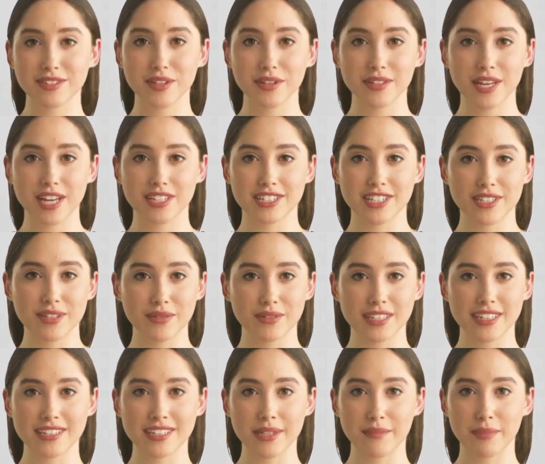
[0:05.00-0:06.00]
If you're about to
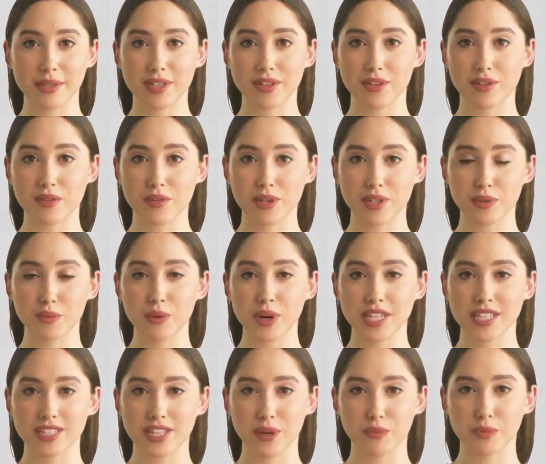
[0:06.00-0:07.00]
use Exipure or you
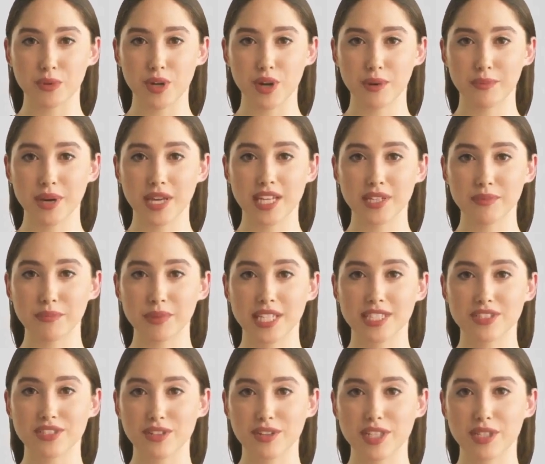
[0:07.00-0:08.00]
want to know more about it,
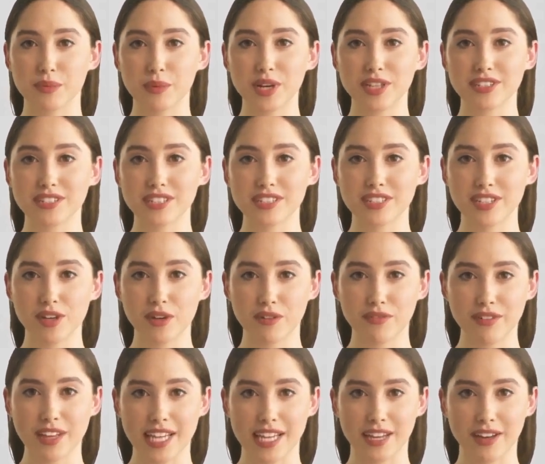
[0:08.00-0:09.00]
make sure you watch this
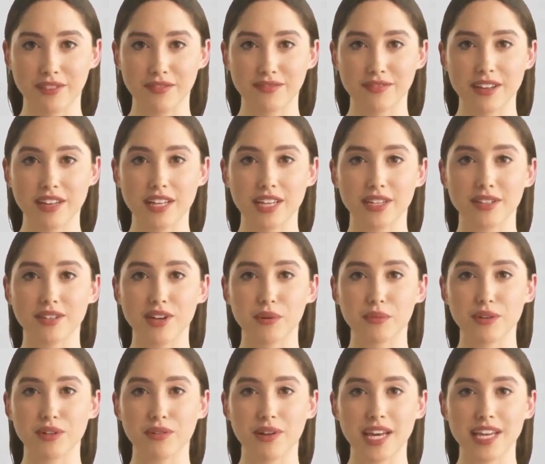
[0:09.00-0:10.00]
whole video so that you
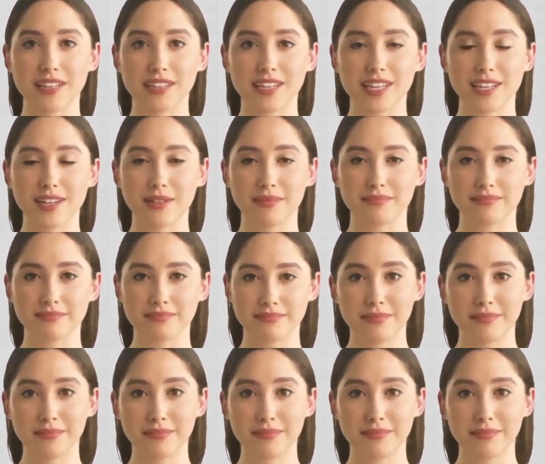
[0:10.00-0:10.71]
don't regret it later,